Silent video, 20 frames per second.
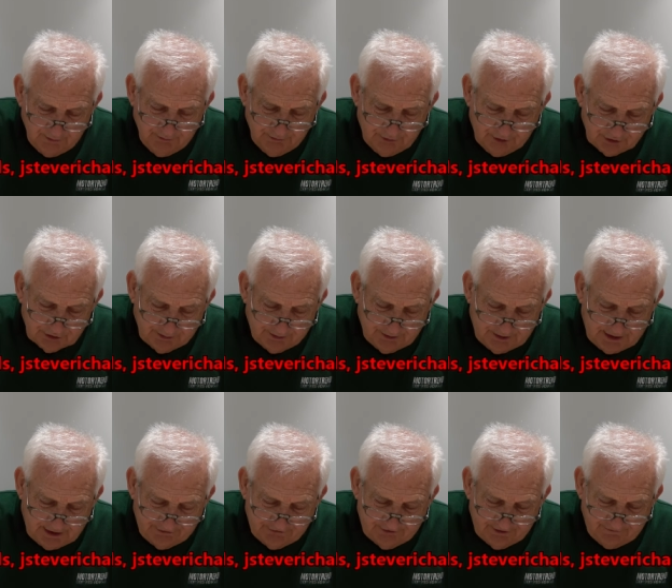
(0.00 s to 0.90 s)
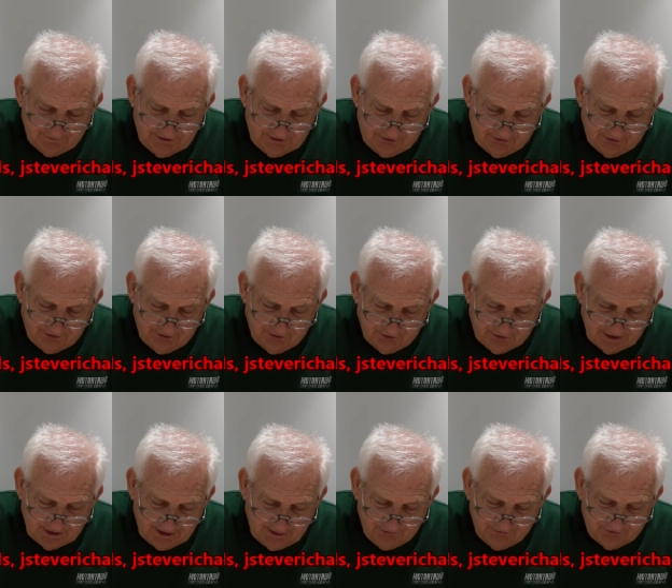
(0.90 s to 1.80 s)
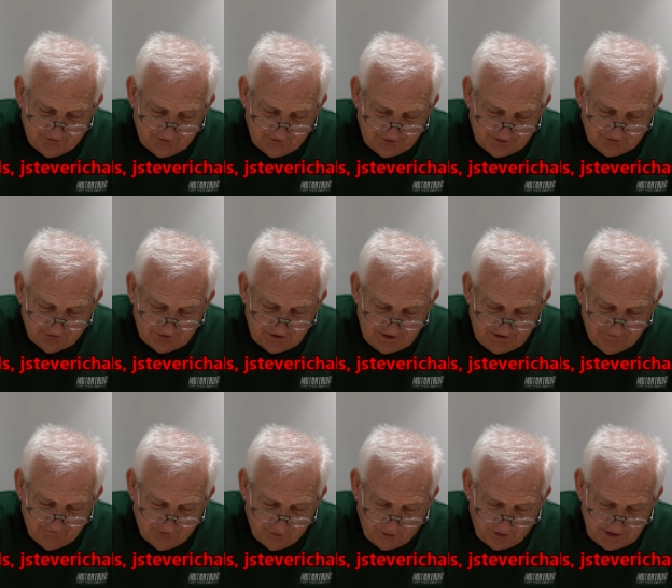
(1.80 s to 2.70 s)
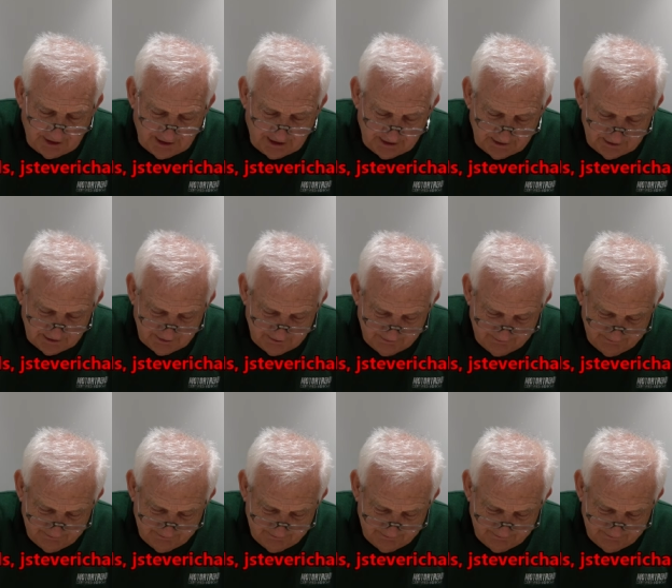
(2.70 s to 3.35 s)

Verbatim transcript: Multiply seventy-two times sixteen forty-eight.